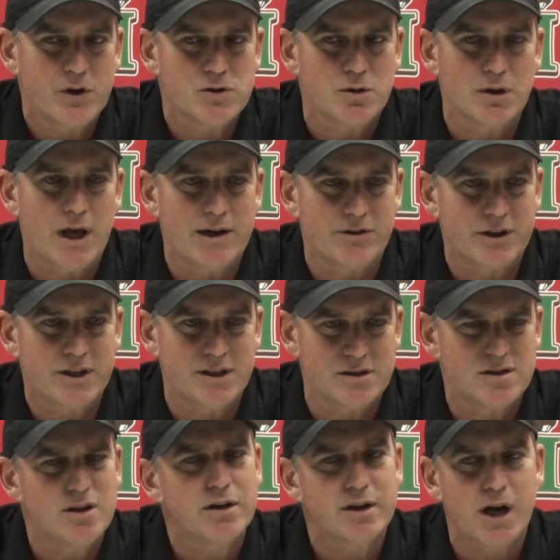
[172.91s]
So a lot of our
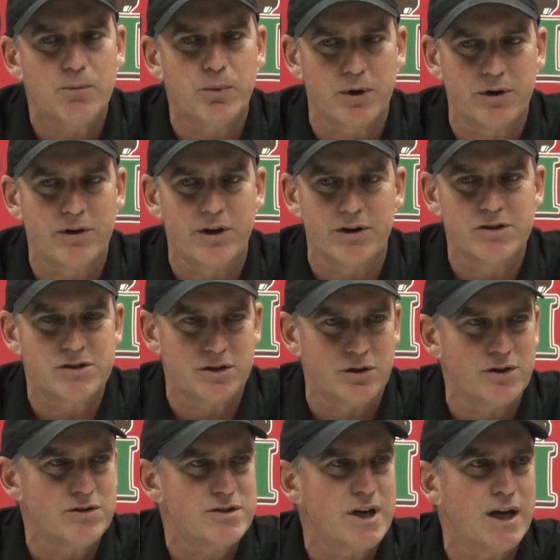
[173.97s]
kids, there are a couple of them
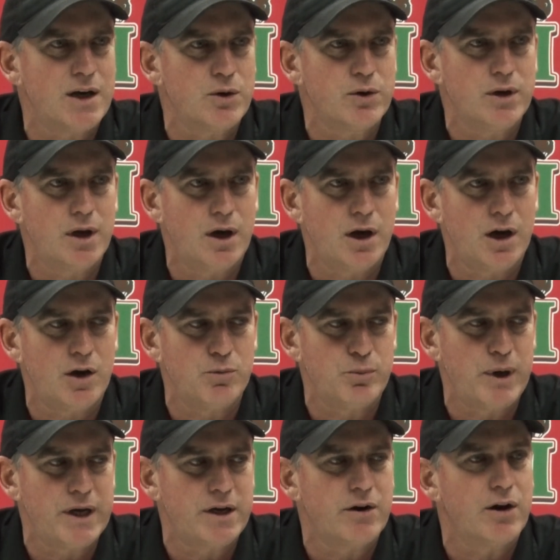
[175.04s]
still in town.
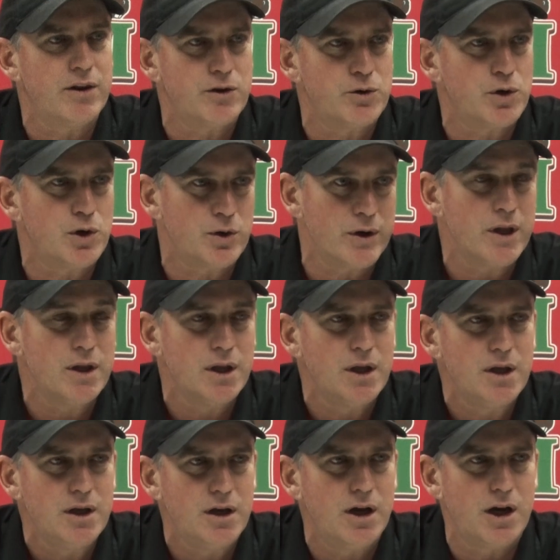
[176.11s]
Many are on the road.
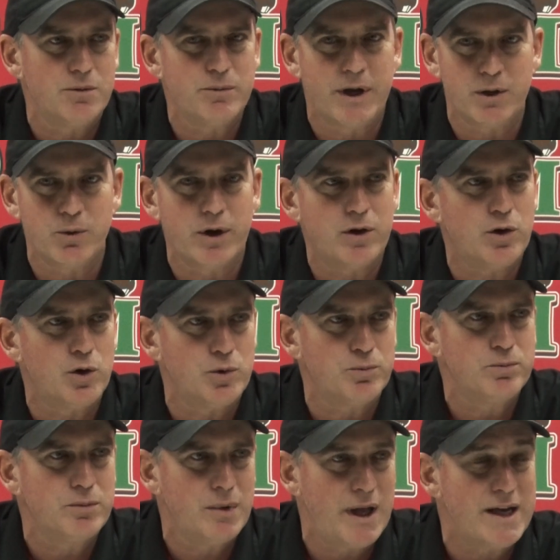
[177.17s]
Many went home
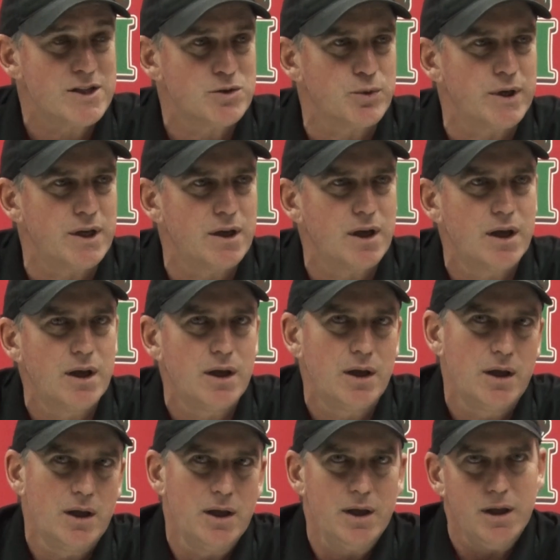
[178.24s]
last week.
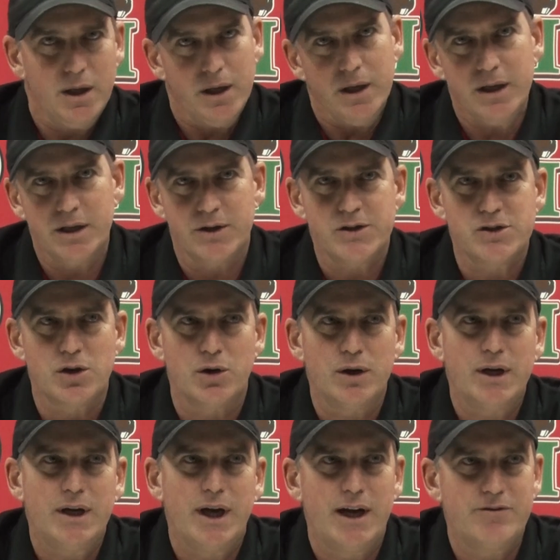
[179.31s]

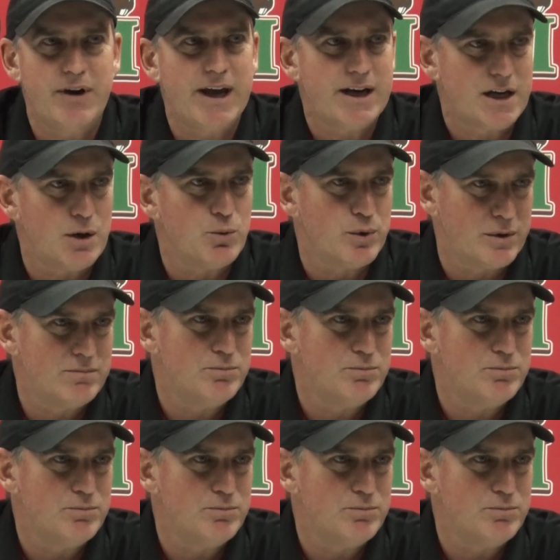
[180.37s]
So I've had a couple